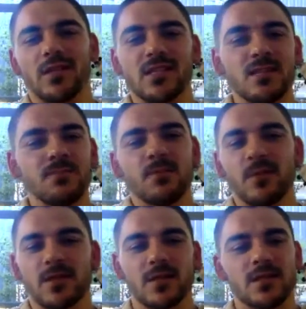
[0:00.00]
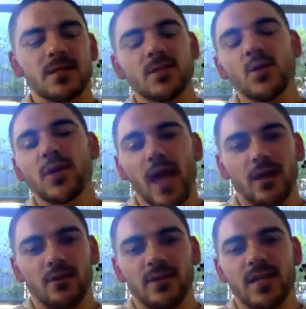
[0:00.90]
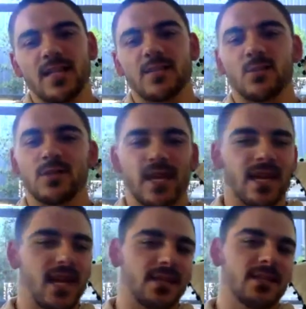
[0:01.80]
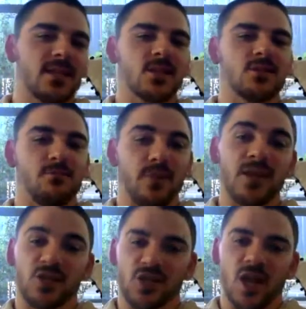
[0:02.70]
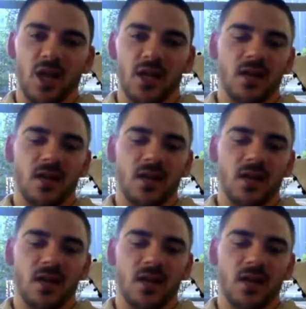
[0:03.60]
simply because it's so calorie dense and would take out such a big chunk